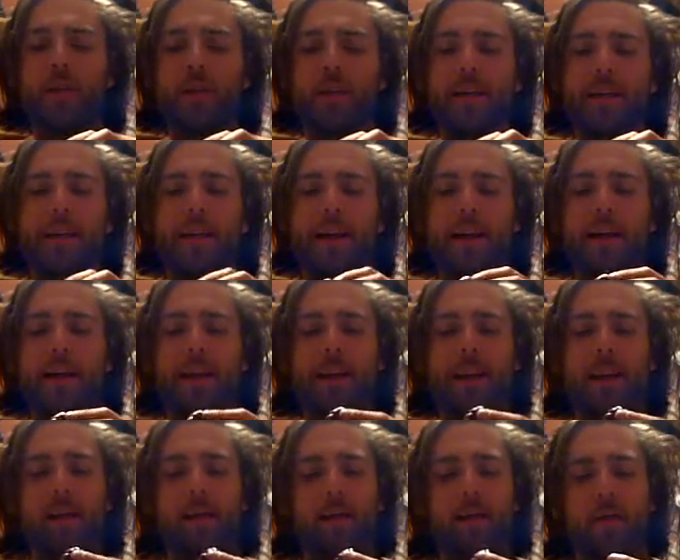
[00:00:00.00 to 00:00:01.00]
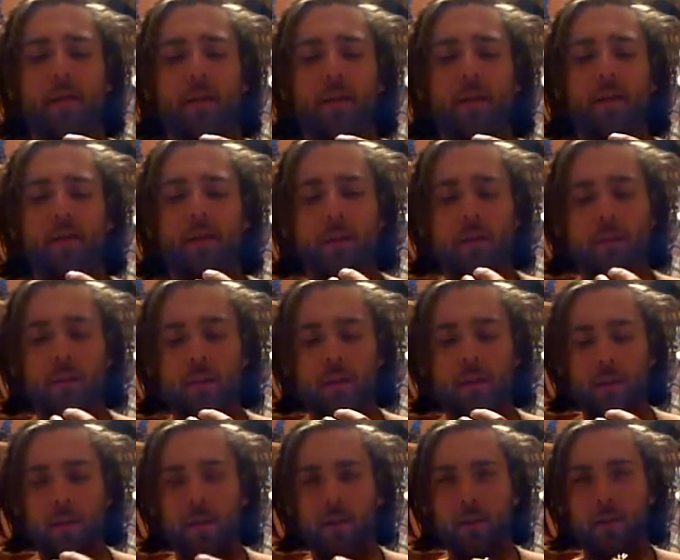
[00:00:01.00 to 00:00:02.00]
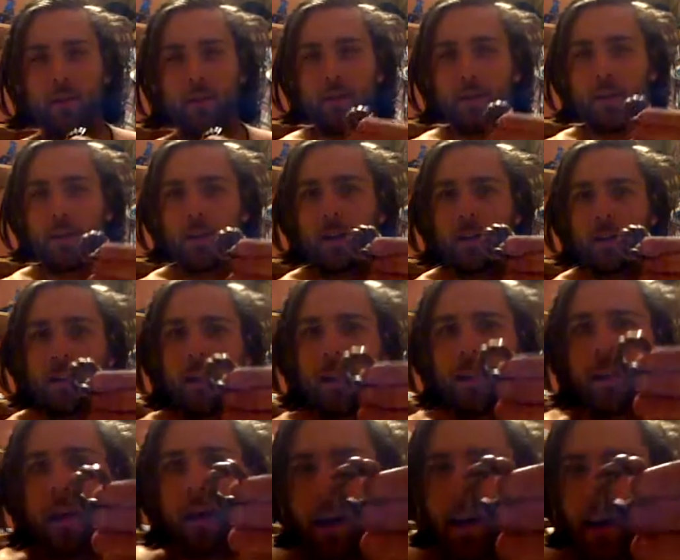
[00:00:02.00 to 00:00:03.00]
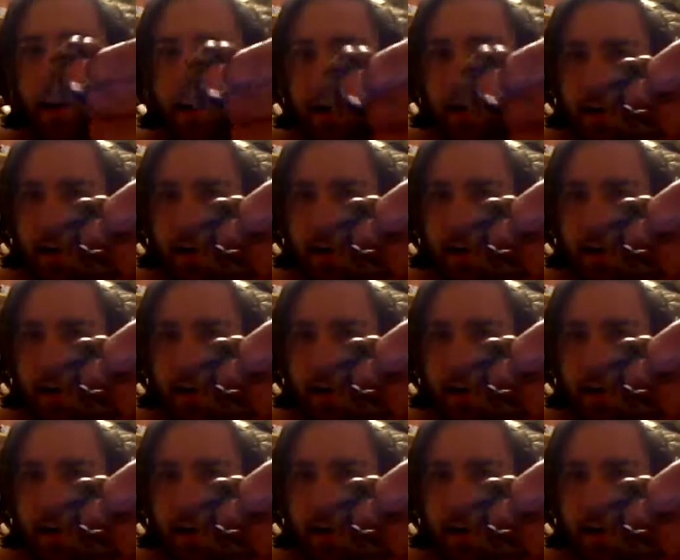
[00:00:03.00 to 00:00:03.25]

Oh my god, it came out beautiful. Take a look at that.